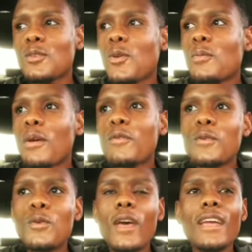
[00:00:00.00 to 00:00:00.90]
So
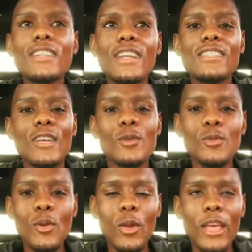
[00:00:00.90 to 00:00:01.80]
bengifuna ukuyadressa
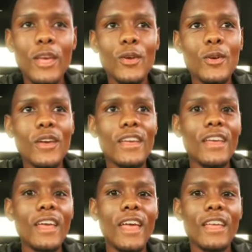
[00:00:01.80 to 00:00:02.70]
leyo nto leyo,
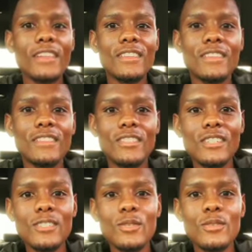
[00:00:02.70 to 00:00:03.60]
and
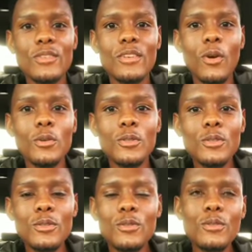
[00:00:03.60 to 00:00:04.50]
just
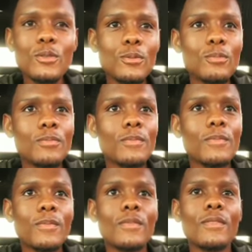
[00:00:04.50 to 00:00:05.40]
also to
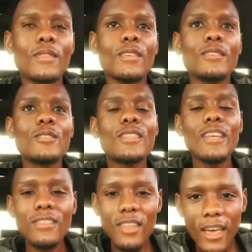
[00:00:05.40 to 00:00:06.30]

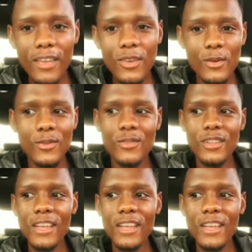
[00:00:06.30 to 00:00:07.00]
say thank you.